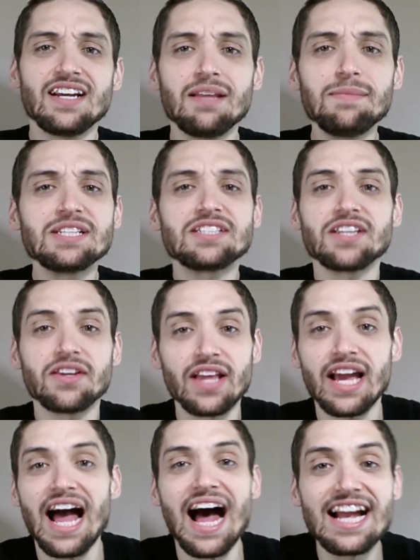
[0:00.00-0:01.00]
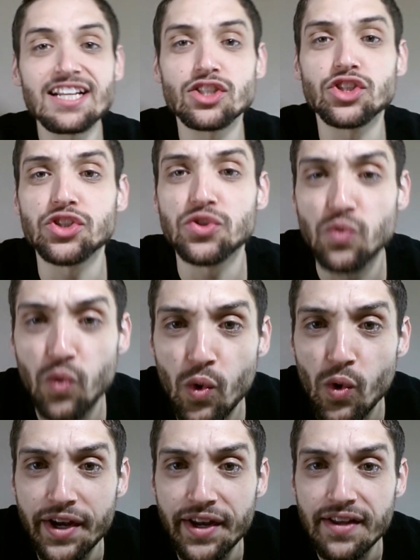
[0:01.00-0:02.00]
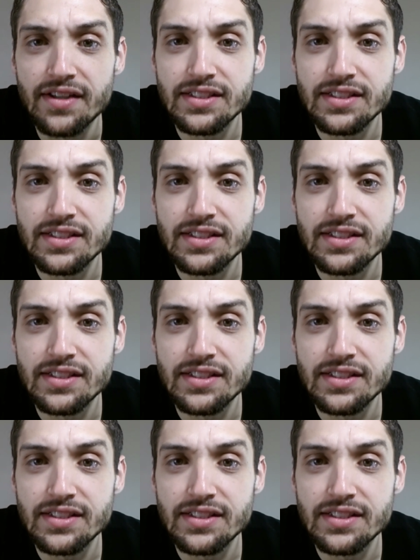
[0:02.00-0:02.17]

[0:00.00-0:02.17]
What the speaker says: Let me just tell you, like, I destroyed